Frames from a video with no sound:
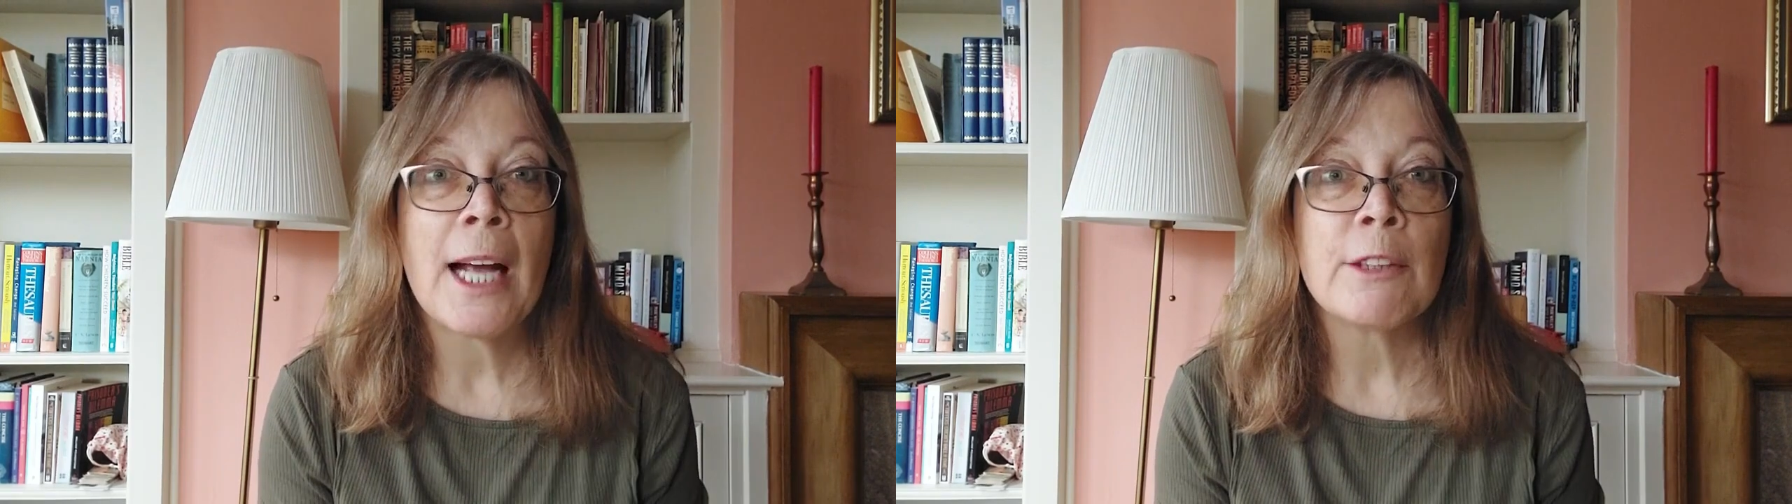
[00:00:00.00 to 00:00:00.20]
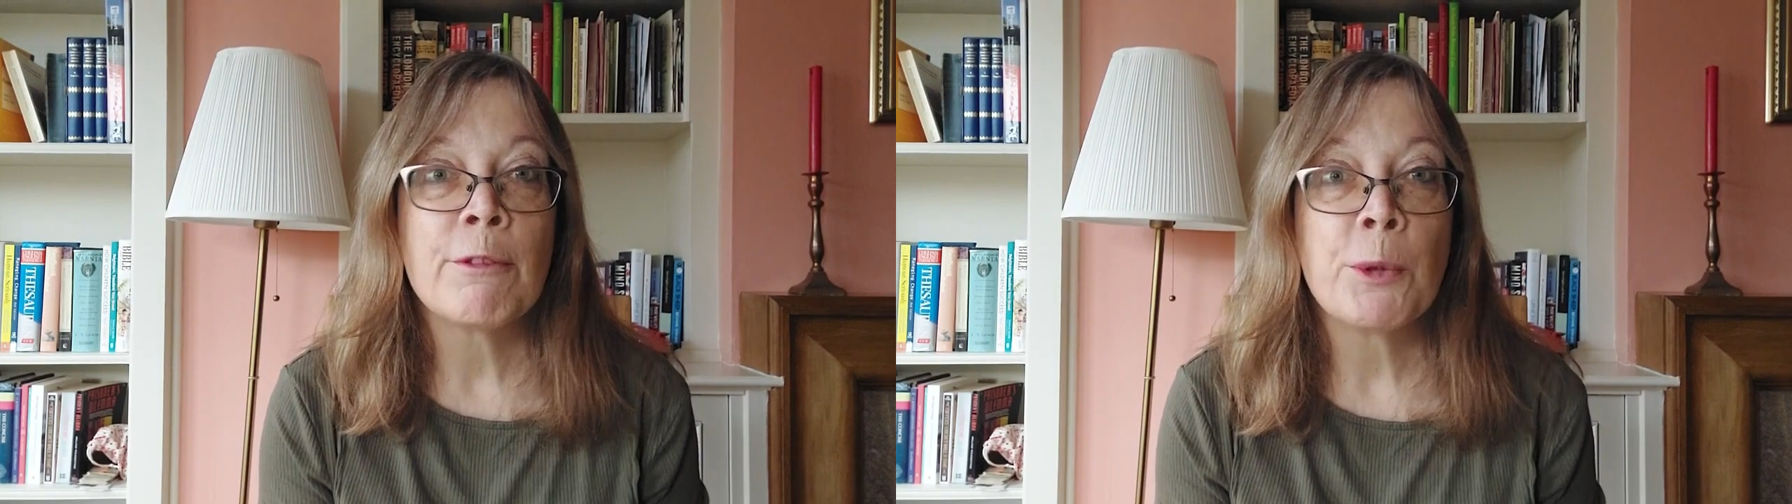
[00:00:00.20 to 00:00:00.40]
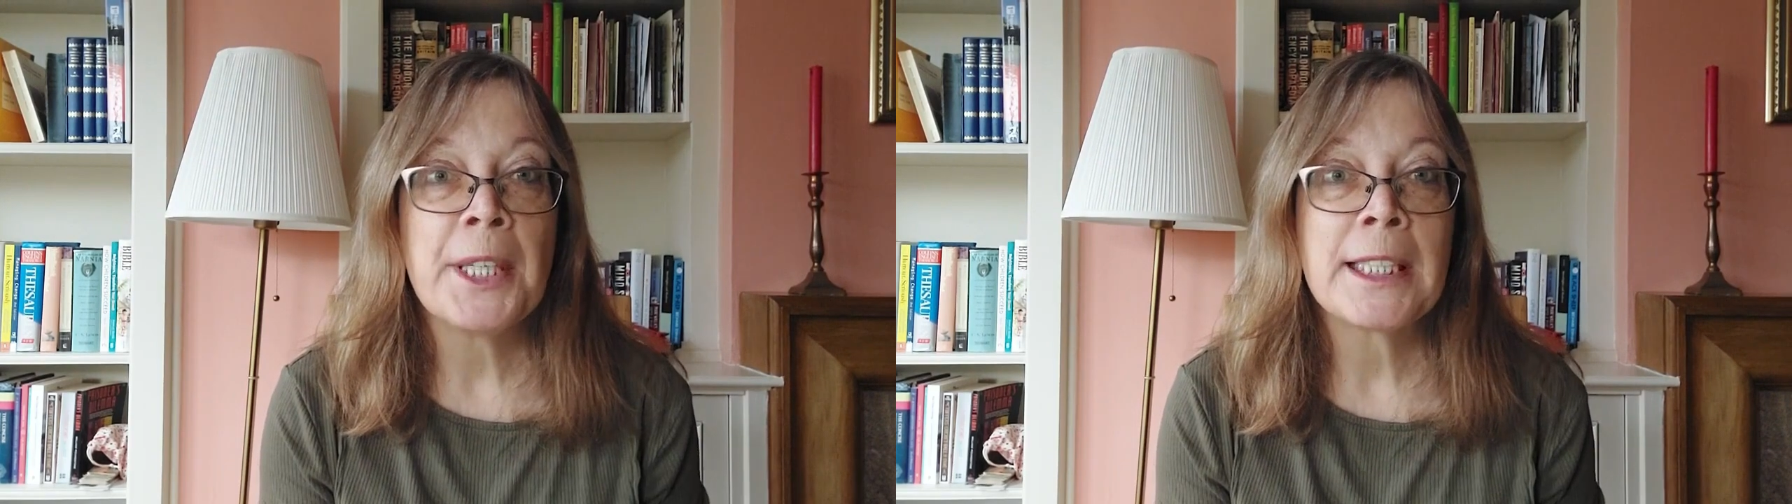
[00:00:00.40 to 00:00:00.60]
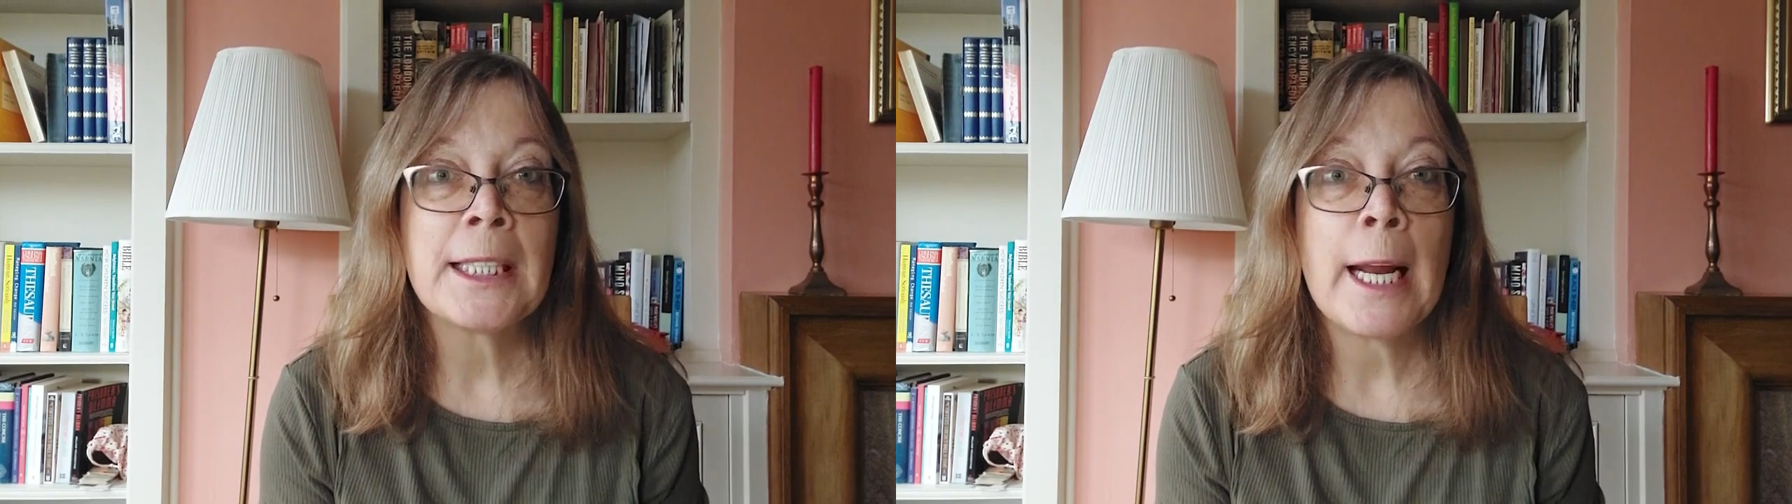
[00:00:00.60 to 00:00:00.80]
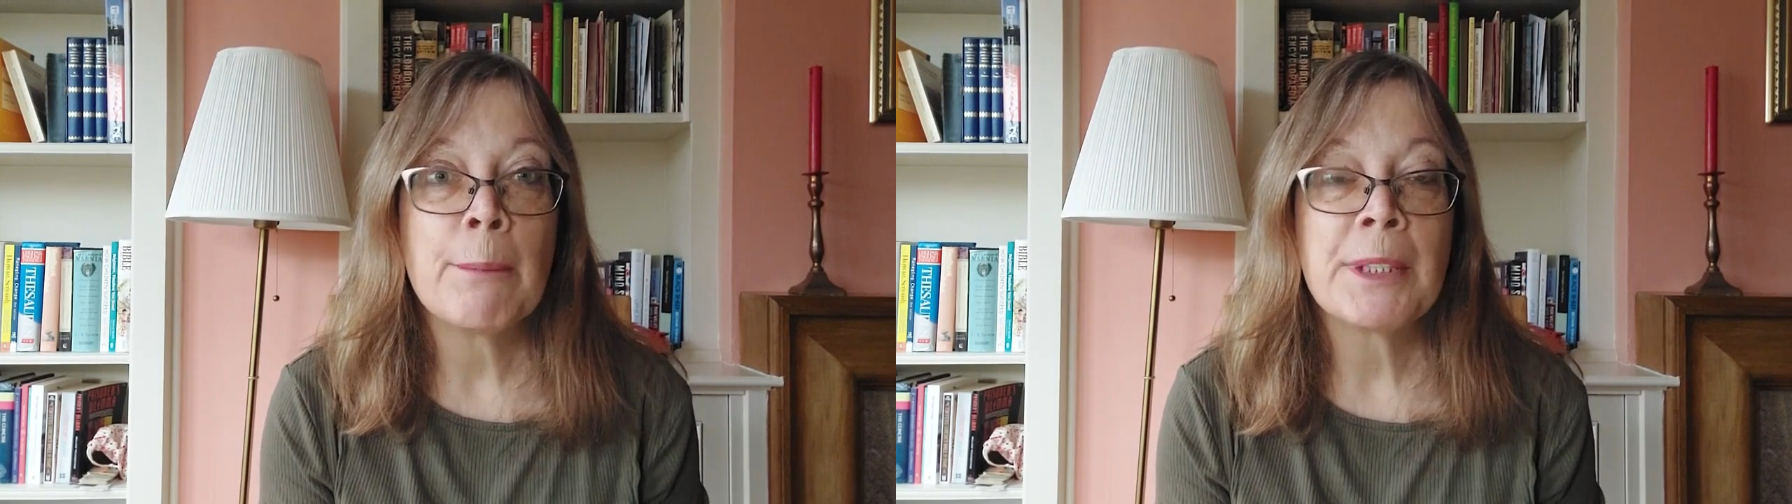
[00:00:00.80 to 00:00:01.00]
and Freud
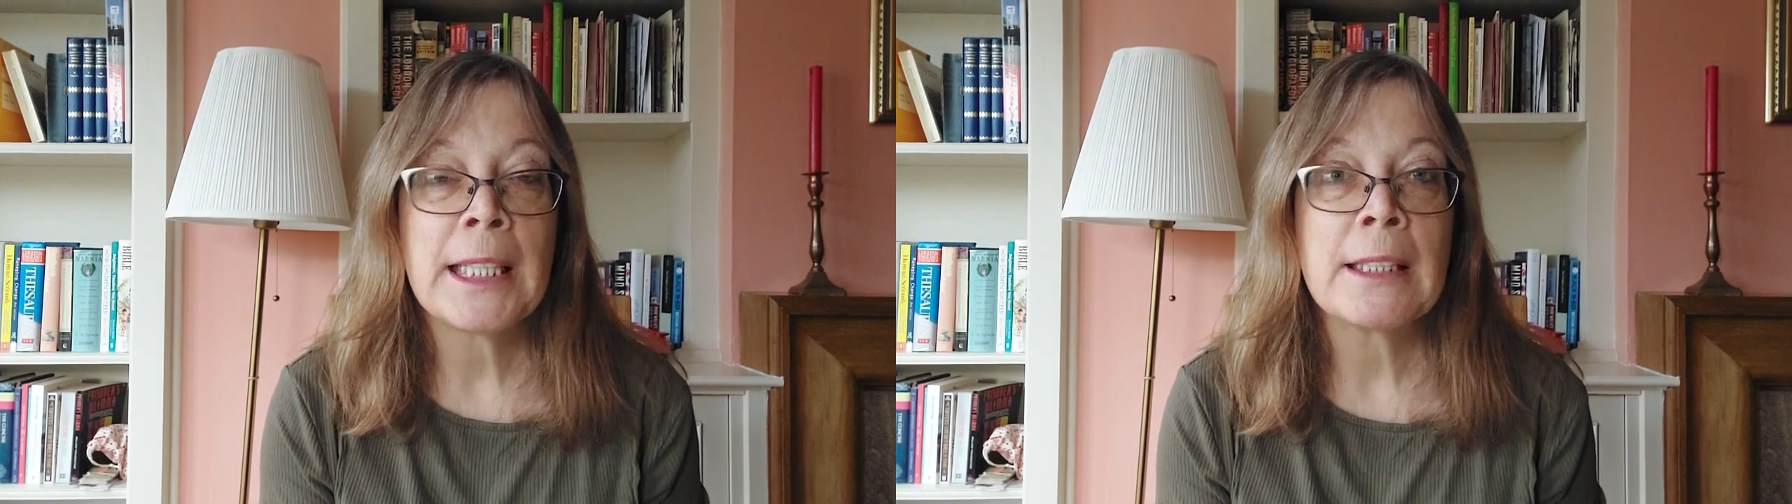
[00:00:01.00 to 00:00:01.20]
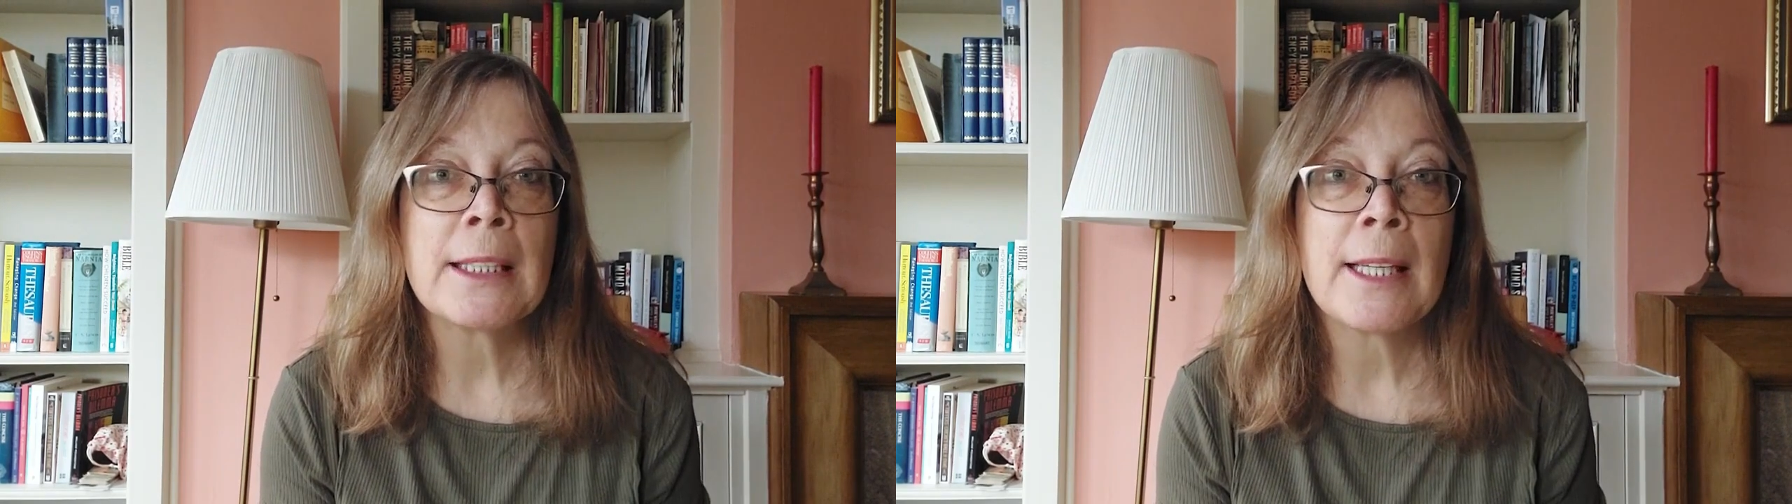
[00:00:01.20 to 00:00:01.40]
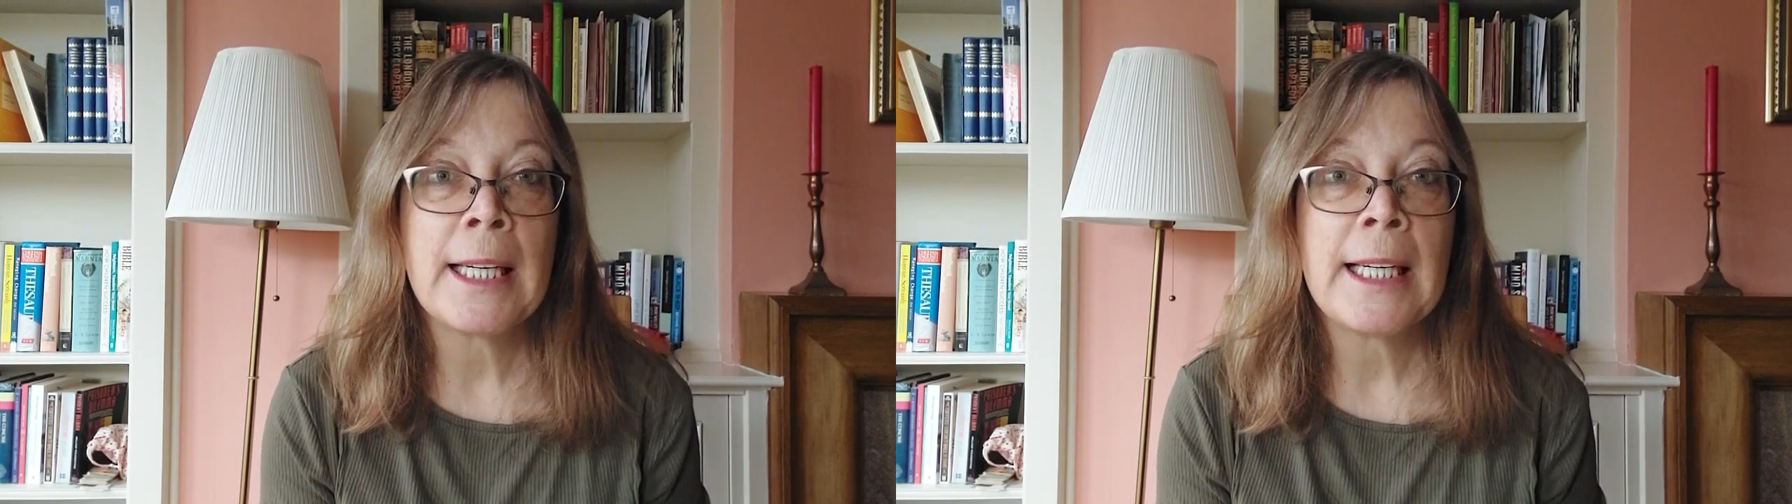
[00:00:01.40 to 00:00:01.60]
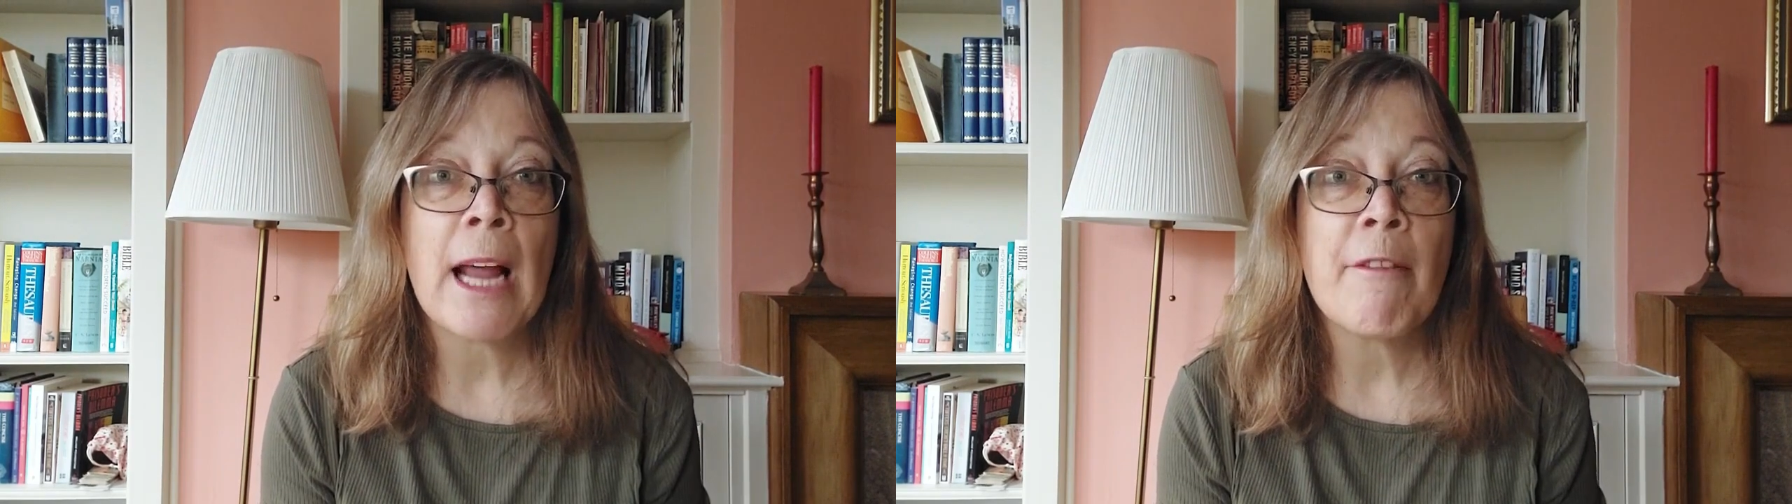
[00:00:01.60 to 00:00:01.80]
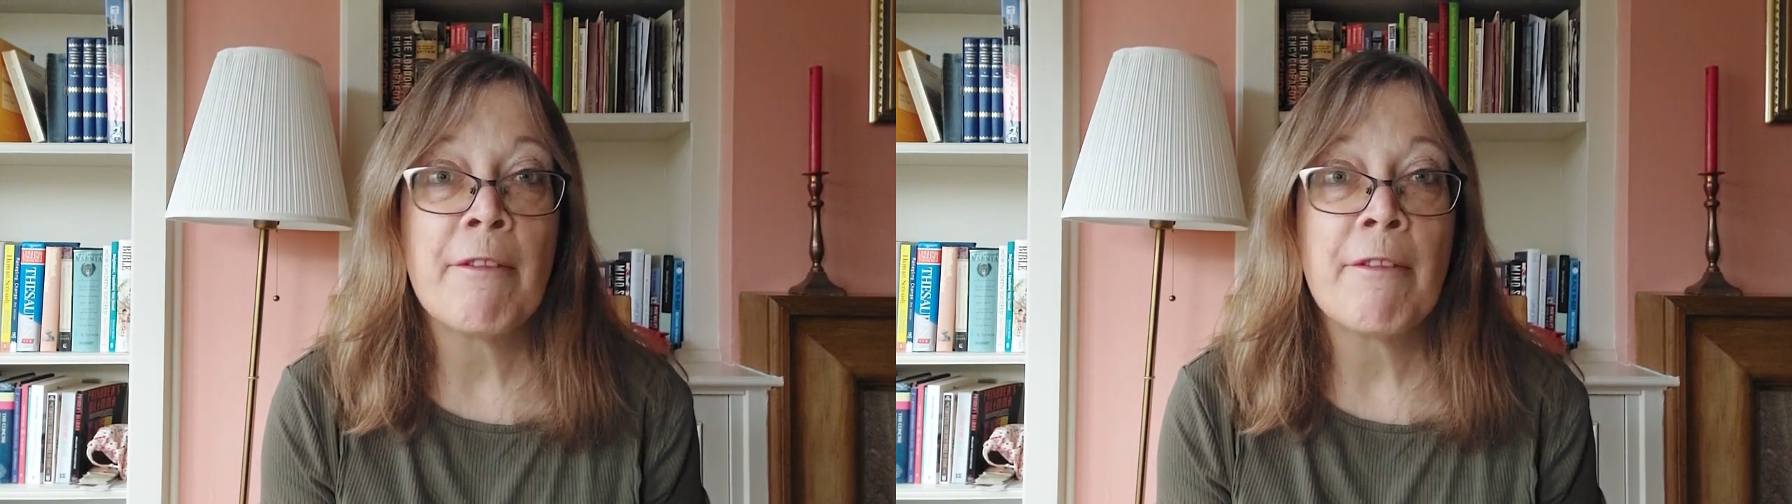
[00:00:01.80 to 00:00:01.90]
names this the